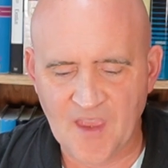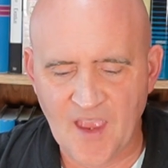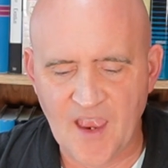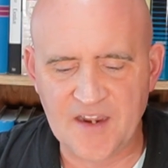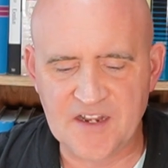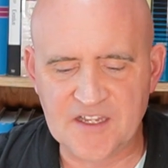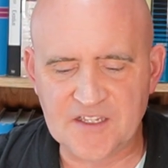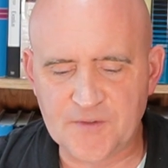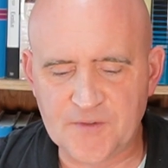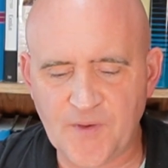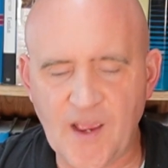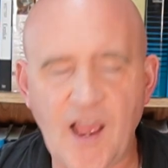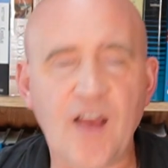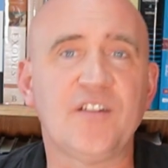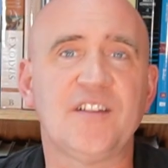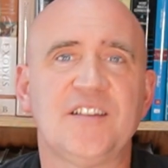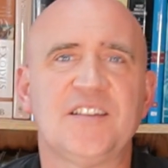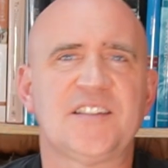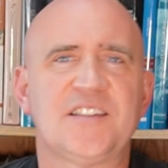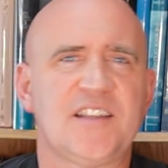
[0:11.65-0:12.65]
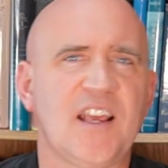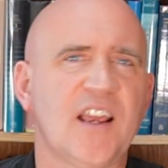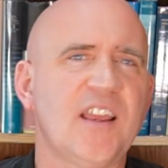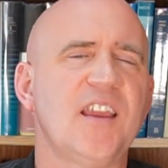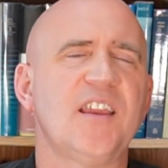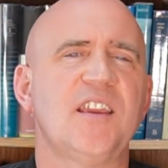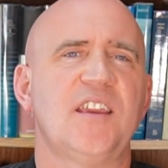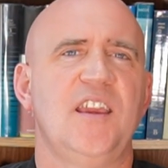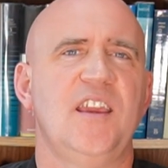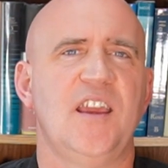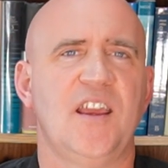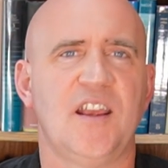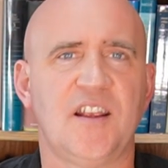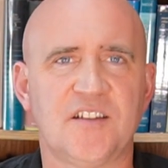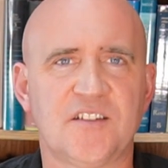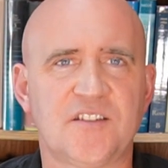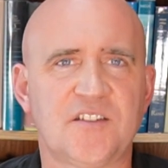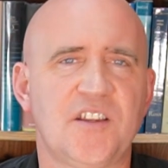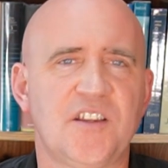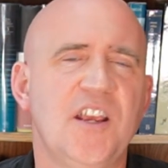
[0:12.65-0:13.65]
And he's found in 2
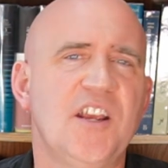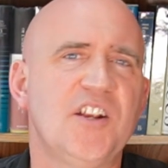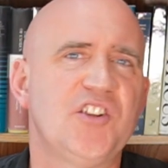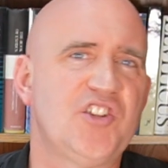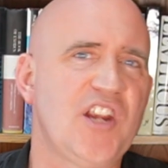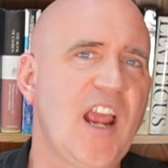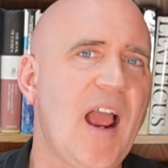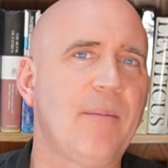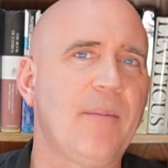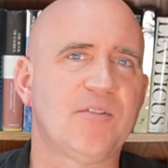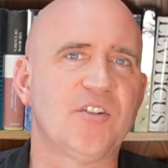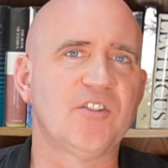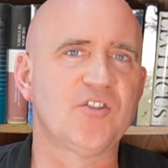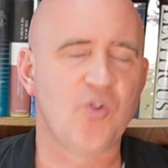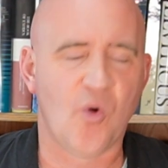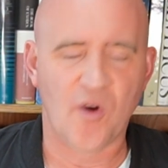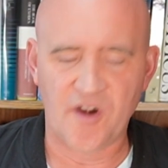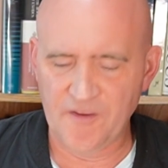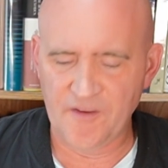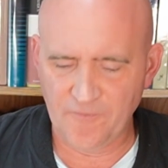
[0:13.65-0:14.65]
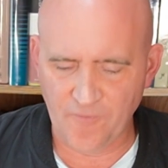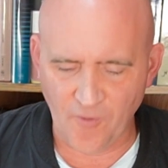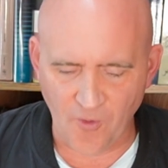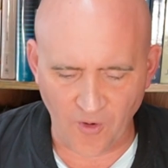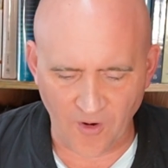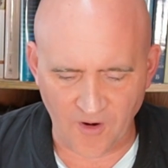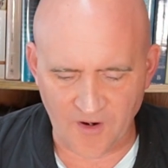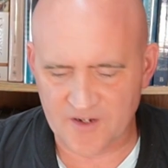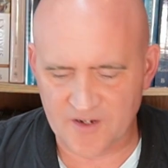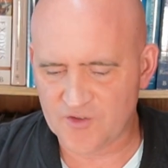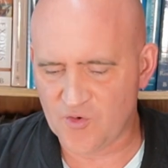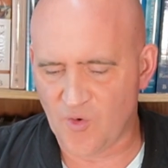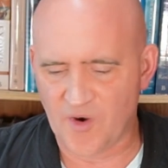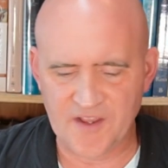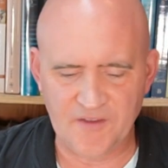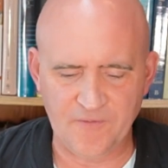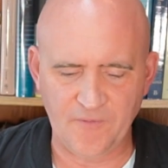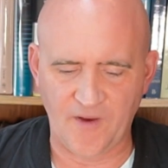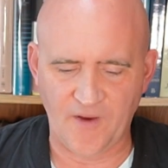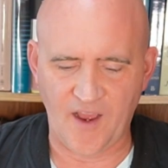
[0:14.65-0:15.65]
Kings chapter 24 and
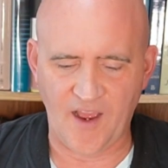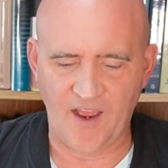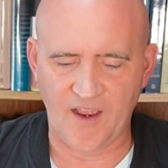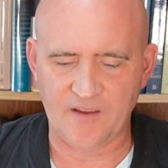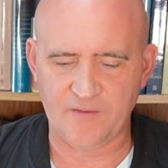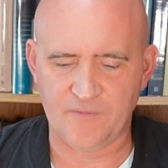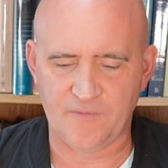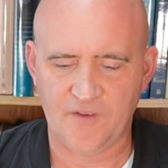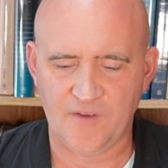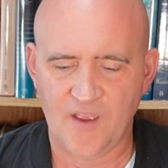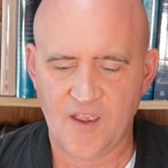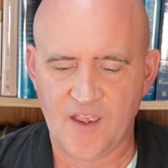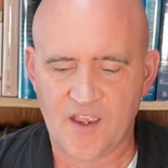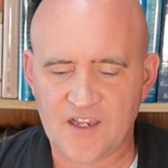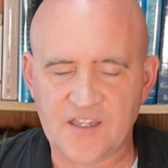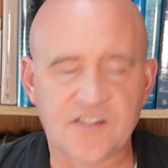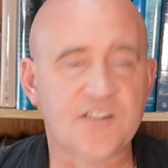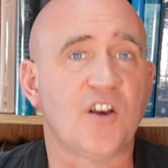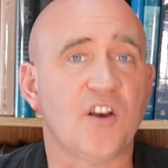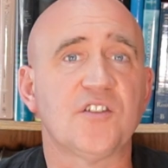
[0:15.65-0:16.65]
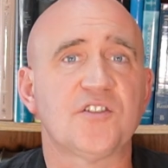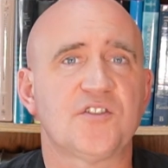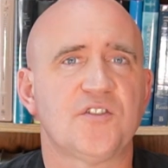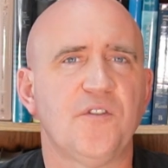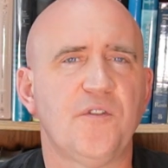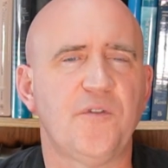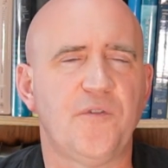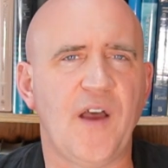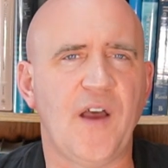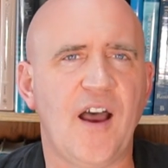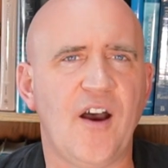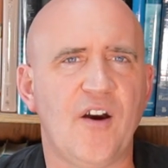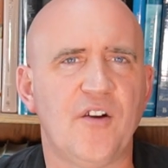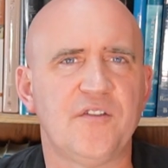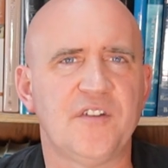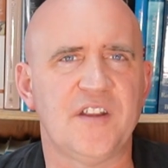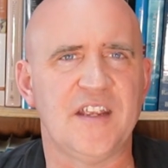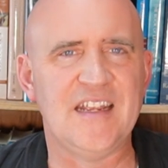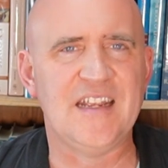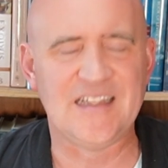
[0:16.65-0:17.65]
25. He's also
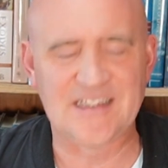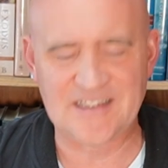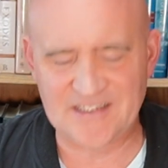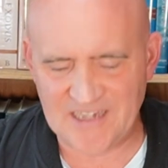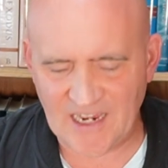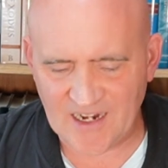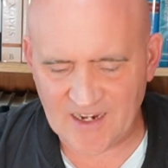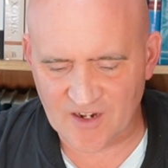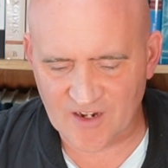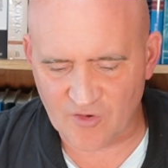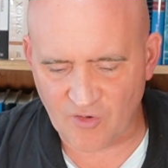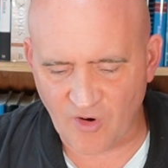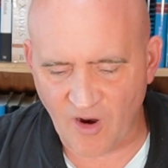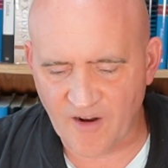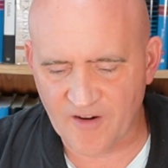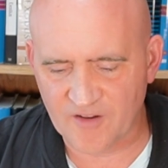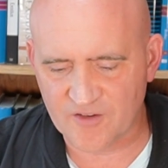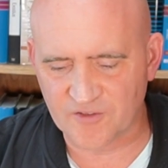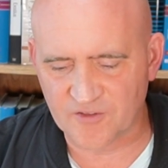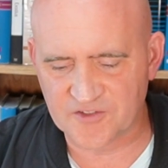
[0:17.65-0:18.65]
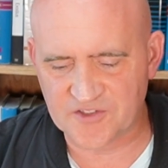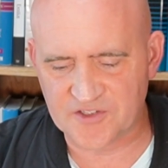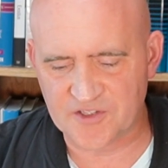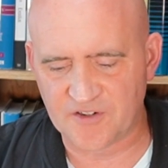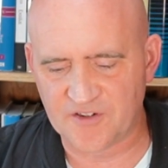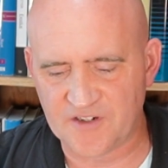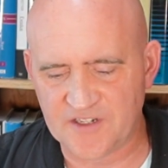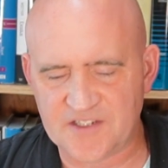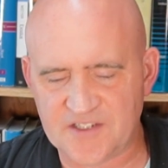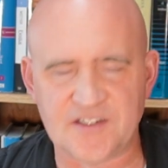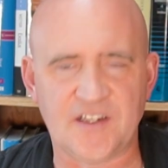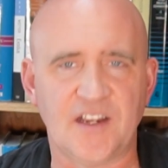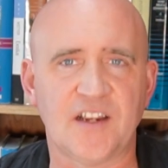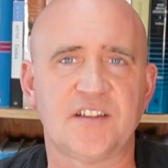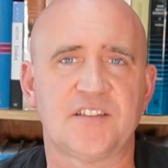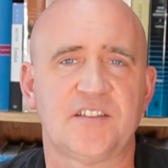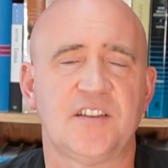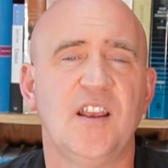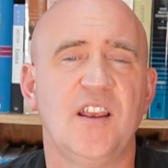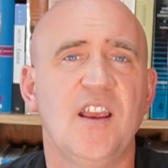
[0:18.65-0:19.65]
found in 2 Chronicles
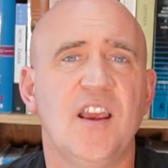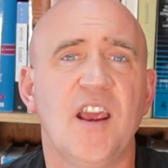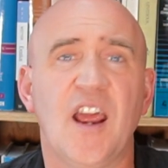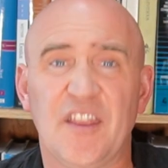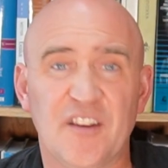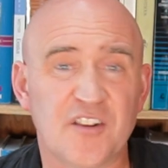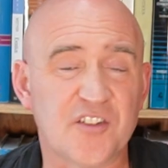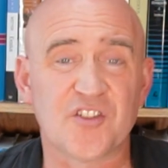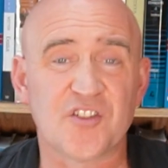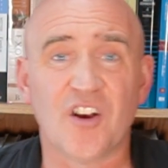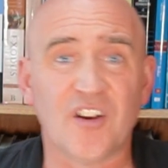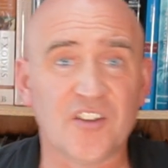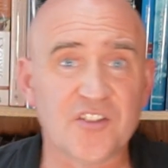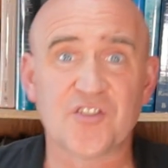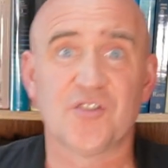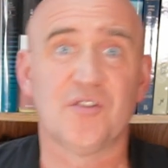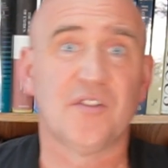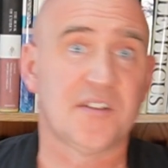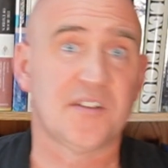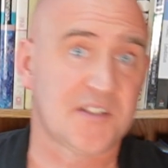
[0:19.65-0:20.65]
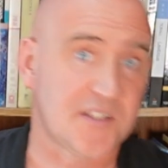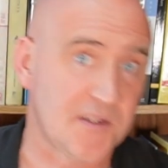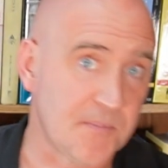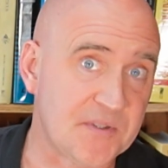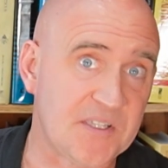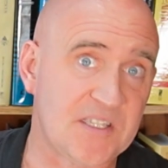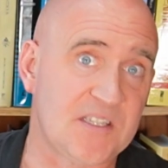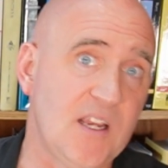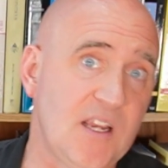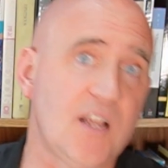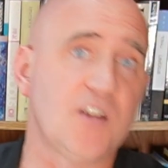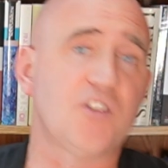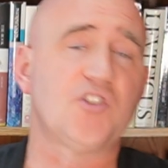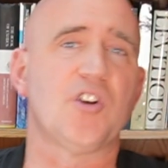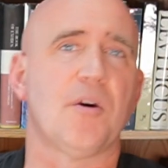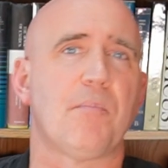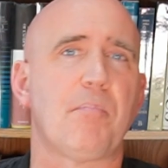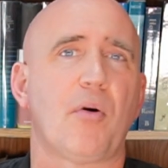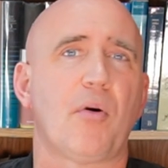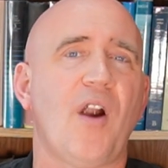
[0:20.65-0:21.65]
36. And there's also a
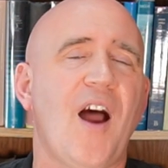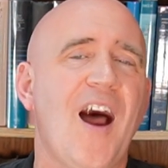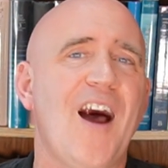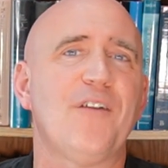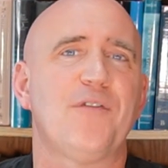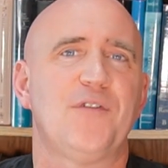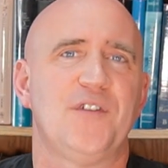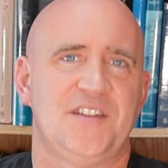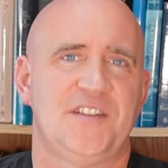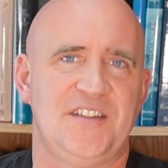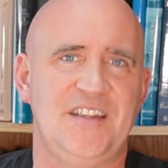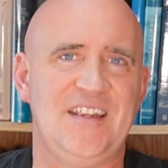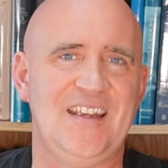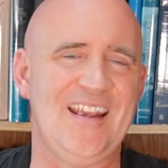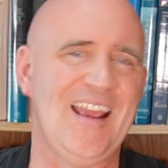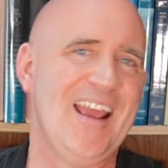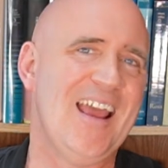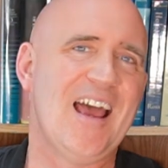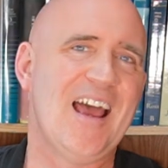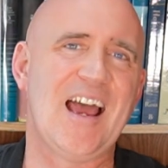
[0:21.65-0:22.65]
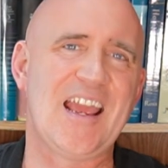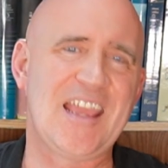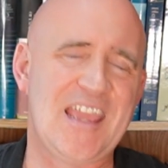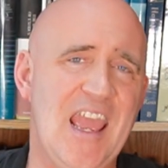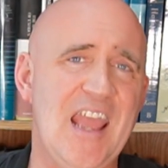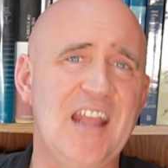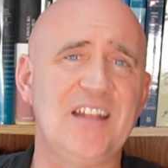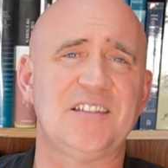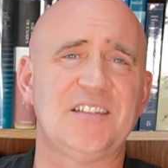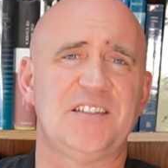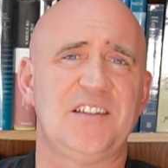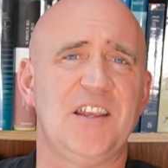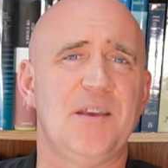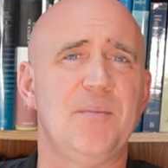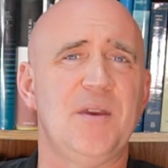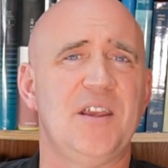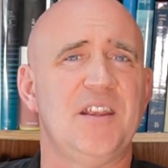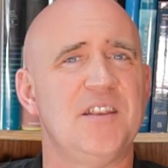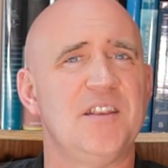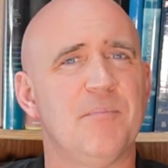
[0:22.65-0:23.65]
substantial prophecy against
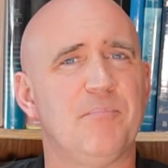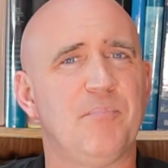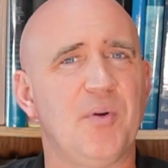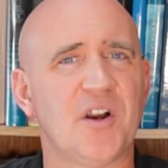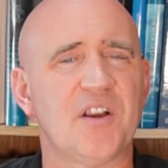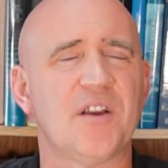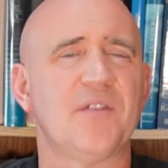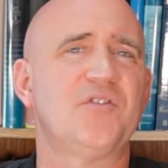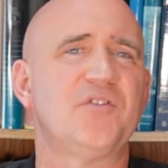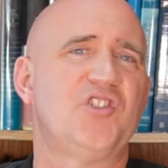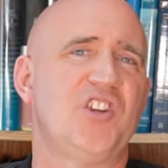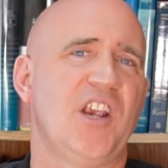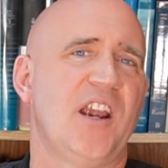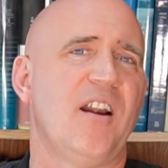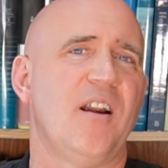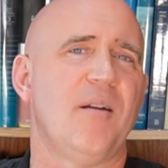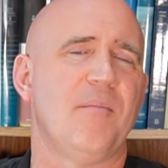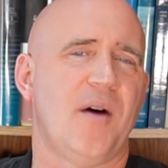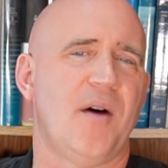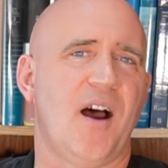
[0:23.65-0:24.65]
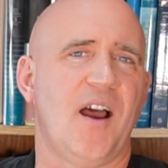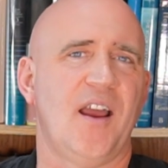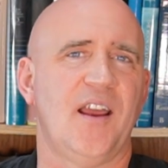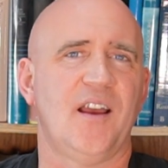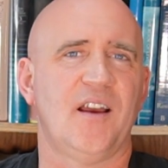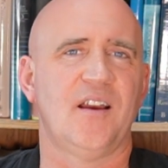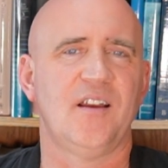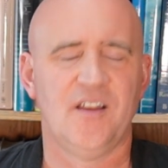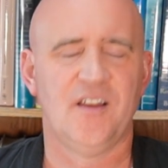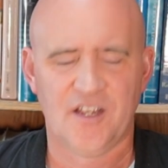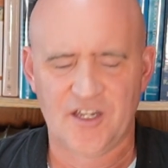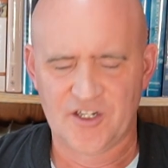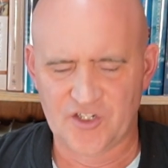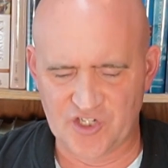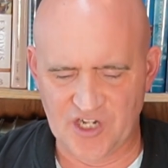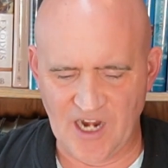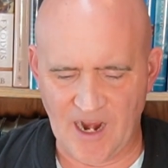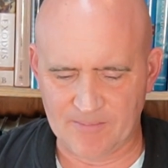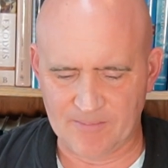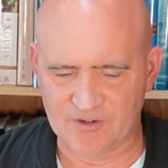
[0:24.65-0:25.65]
him in the book of Jeremiah
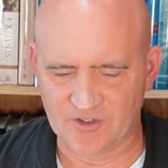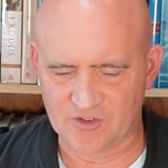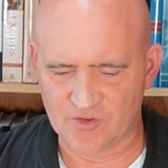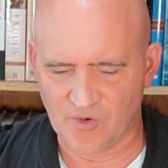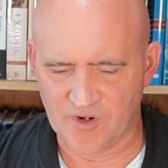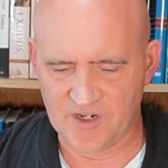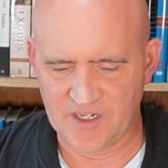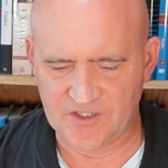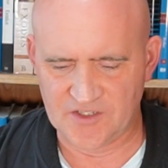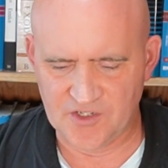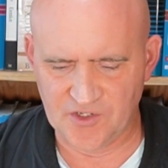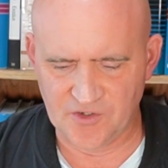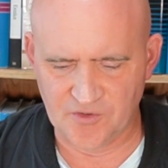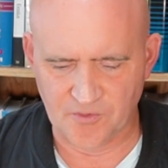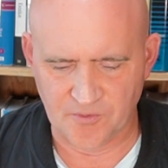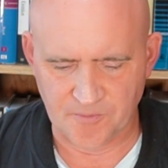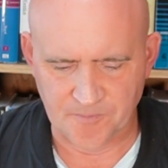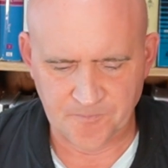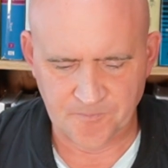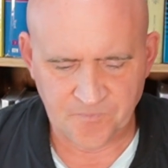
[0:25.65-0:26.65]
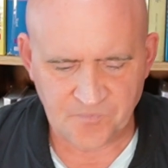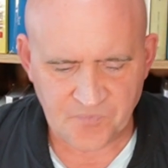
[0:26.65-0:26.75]
chapter 22.